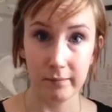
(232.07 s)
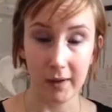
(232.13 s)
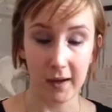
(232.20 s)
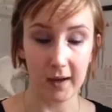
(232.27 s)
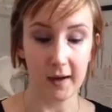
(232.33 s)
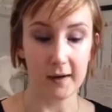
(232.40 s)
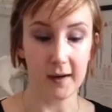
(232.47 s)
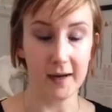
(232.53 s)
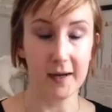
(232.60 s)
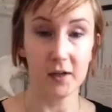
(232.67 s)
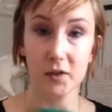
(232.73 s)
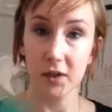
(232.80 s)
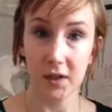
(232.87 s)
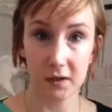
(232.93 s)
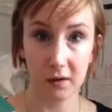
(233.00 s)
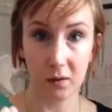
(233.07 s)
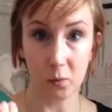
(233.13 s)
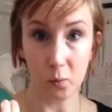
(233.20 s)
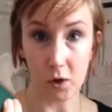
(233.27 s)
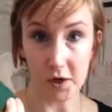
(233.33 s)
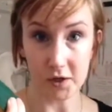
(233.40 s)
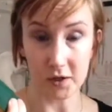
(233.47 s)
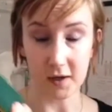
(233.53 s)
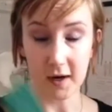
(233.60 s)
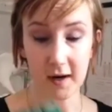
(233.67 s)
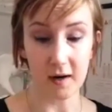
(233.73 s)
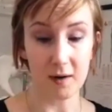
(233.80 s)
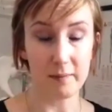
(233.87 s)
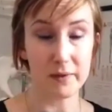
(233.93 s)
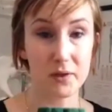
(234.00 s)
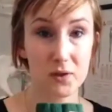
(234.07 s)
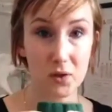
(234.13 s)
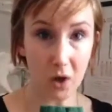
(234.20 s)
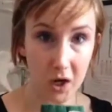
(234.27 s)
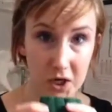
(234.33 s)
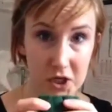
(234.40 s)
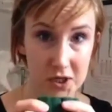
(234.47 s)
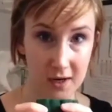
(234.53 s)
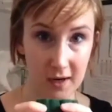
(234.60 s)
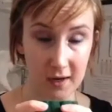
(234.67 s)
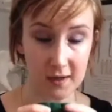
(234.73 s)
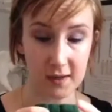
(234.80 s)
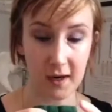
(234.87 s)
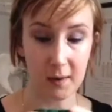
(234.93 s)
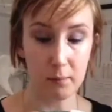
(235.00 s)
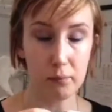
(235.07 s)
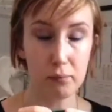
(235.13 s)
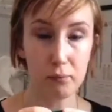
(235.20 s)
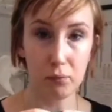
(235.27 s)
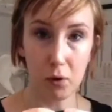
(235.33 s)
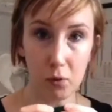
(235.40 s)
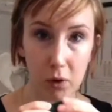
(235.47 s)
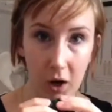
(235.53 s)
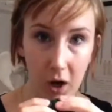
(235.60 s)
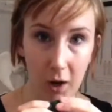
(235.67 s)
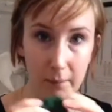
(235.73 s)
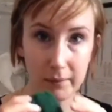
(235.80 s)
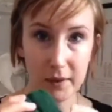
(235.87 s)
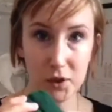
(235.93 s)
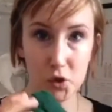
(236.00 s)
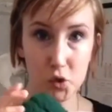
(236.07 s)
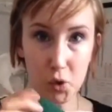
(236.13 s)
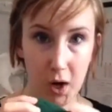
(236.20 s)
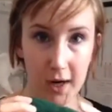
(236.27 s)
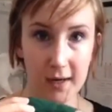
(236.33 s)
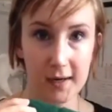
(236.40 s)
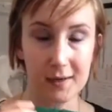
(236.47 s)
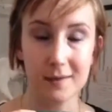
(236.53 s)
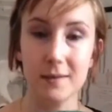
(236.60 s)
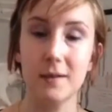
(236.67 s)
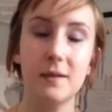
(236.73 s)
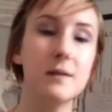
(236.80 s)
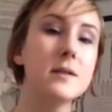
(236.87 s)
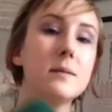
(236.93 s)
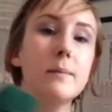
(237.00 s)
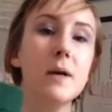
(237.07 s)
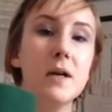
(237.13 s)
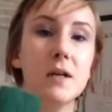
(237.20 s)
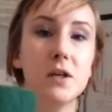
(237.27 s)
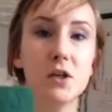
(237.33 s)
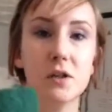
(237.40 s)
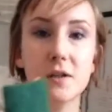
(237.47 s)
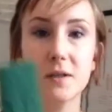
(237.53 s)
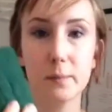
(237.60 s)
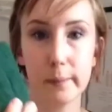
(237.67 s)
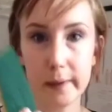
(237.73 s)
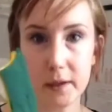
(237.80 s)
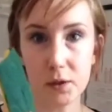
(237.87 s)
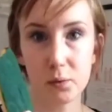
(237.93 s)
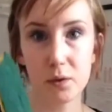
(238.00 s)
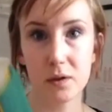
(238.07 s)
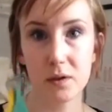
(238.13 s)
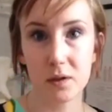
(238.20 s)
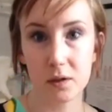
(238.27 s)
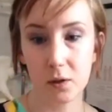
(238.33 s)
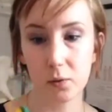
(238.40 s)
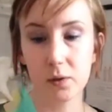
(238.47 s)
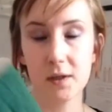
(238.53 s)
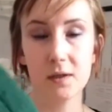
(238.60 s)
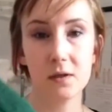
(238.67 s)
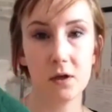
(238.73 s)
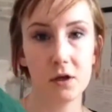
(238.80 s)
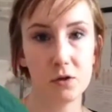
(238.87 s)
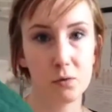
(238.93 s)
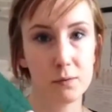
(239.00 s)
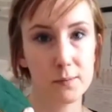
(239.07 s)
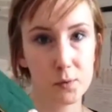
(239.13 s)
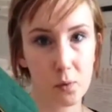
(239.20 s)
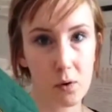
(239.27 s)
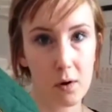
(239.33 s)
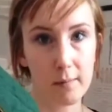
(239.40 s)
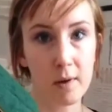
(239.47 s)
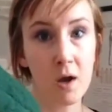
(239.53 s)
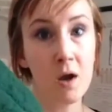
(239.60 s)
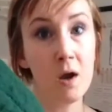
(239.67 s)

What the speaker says: and I held it under the water and I massaged it and broke up the dryness in the sponge would slowly start to absorb